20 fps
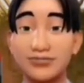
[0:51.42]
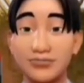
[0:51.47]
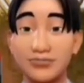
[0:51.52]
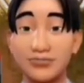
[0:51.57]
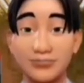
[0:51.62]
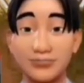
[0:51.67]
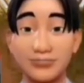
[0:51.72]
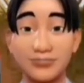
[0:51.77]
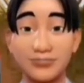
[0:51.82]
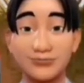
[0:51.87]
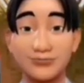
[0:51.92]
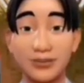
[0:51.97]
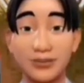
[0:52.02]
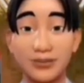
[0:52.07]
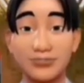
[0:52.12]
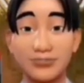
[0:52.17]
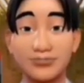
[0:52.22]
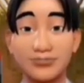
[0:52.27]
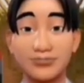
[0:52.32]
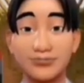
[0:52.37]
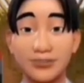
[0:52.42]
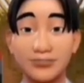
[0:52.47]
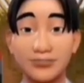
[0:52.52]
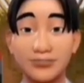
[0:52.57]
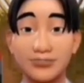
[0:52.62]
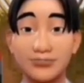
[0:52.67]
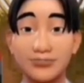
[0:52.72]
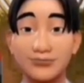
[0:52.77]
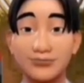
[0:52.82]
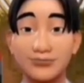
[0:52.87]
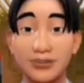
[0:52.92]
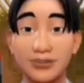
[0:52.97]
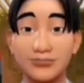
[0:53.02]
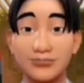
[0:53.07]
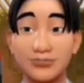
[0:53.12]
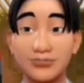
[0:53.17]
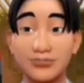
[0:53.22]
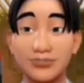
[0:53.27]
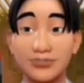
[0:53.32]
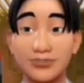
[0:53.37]
The very first thing you should do
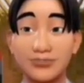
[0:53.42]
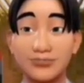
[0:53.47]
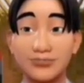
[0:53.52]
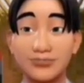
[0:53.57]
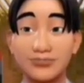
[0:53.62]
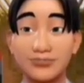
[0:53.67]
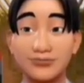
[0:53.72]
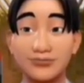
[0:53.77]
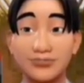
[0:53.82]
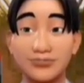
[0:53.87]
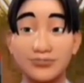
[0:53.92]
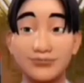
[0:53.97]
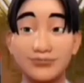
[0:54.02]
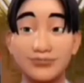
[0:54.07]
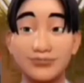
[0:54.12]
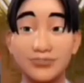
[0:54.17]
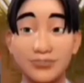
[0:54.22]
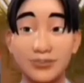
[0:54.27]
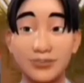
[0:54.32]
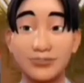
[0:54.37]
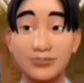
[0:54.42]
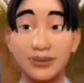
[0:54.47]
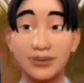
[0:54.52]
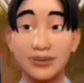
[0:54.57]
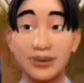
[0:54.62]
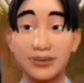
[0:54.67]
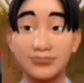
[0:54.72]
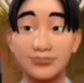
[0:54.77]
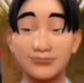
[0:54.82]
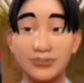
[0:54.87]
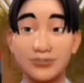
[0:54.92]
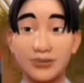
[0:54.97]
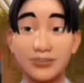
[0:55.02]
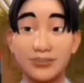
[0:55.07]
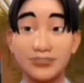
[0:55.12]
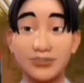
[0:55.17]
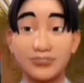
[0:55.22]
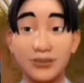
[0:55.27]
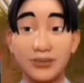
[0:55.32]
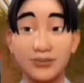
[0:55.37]
is to find out
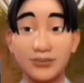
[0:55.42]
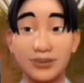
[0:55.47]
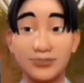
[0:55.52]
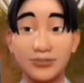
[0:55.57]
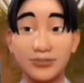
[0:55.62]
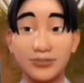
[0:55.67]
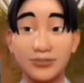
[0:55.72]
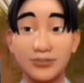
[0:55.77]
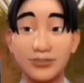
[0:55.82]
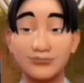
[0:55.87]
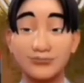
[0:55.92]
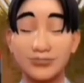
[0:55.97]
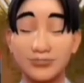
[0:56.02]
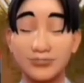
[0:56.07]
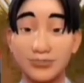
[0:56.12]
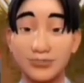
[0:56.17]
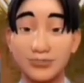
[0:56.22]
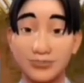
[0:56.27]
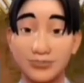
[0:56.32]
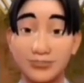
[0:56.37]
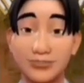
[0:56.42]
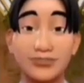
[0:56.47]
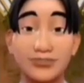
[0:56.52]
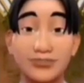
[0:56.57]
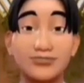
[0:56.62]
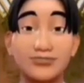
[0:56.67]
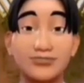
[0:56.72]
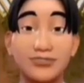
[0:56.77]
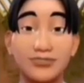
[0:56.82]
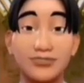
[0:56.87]
a suitable power of attorney.